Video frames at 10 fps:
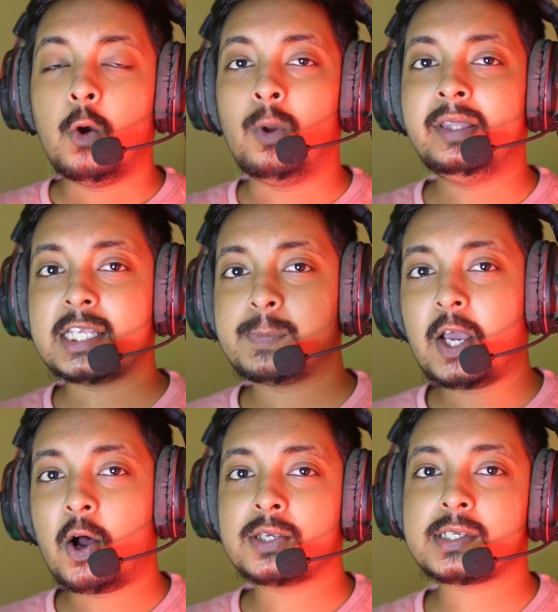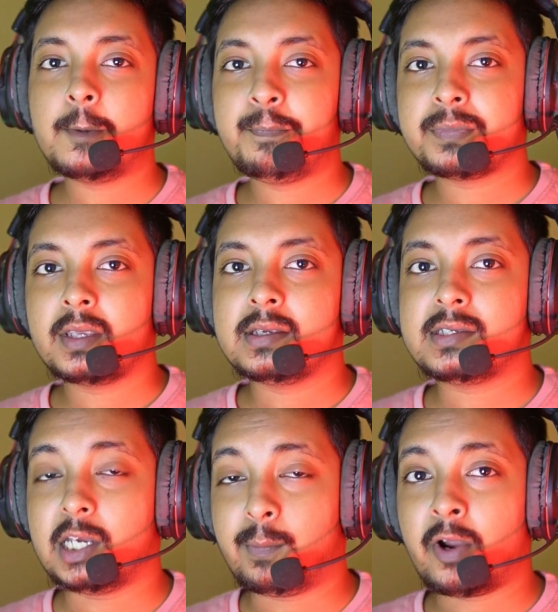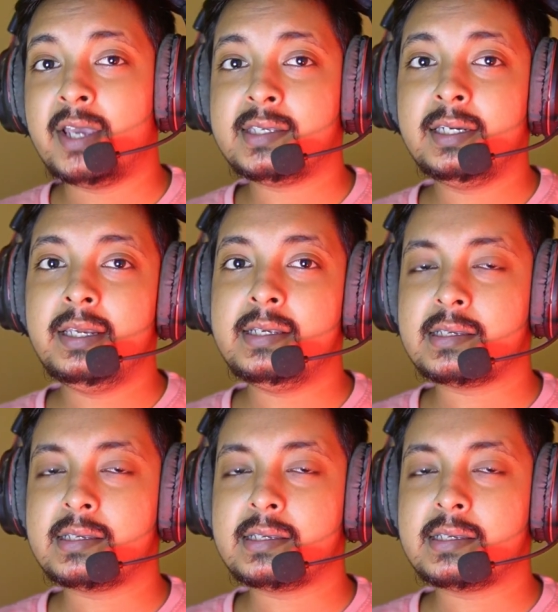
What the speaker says: Well, that's because surprisingly